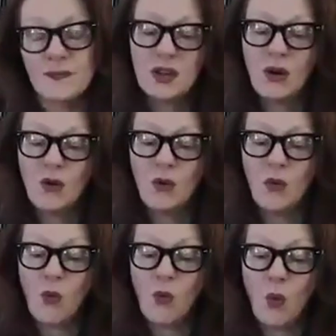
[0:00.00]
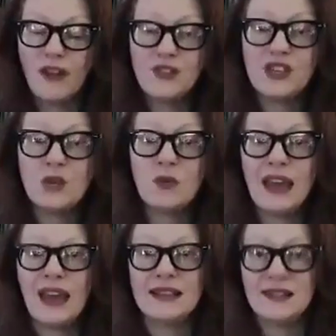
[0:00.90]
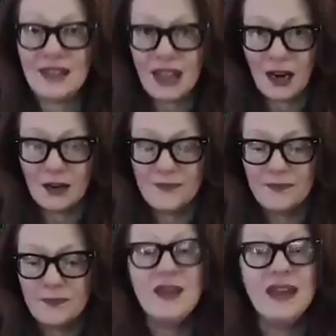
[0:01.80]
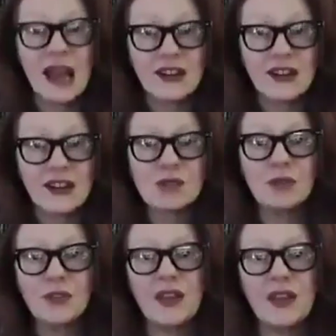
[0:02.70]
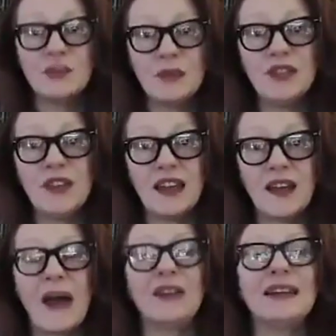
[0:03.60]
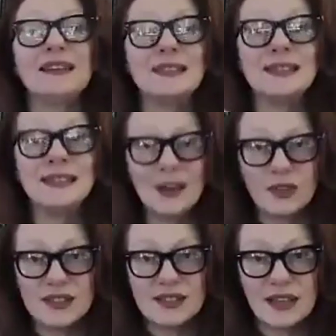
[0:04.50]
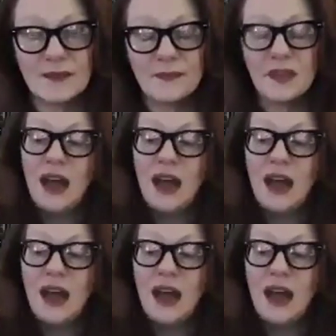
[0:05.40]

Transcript: So once you get there, a natural thing to be thinking about is sequencing.